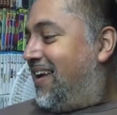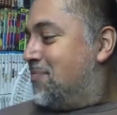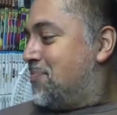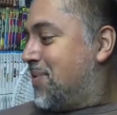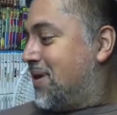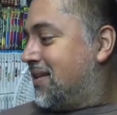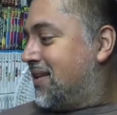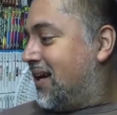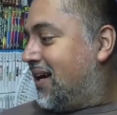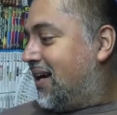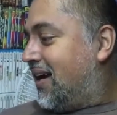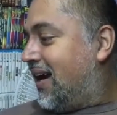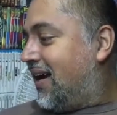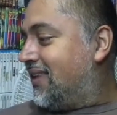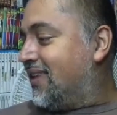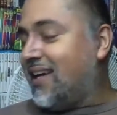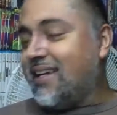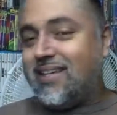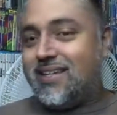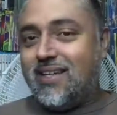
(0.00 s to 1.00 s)
But I
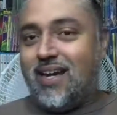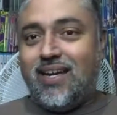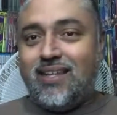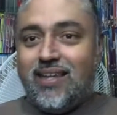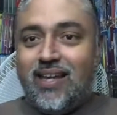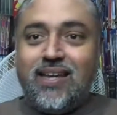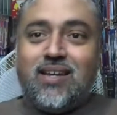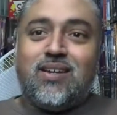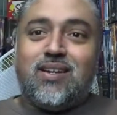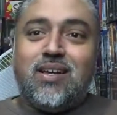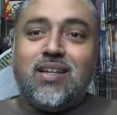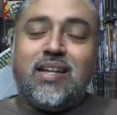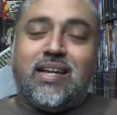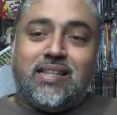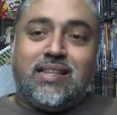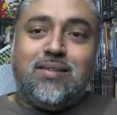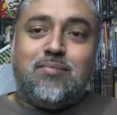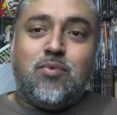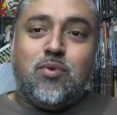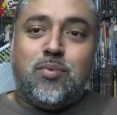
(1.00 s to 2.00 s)
like
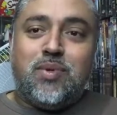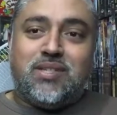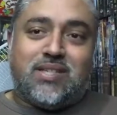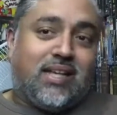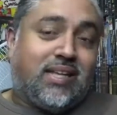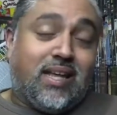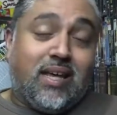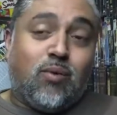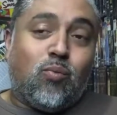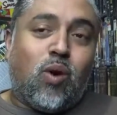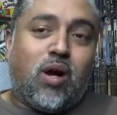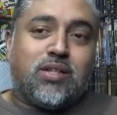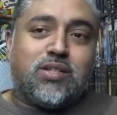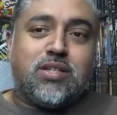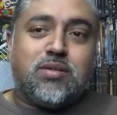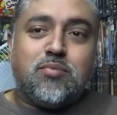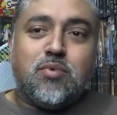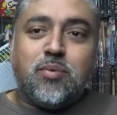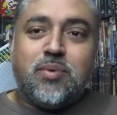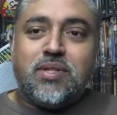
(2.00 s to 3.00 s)
collecting movies. I like
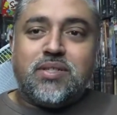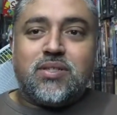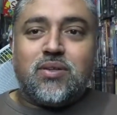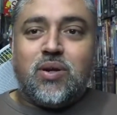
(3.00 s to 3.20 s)
watching movies.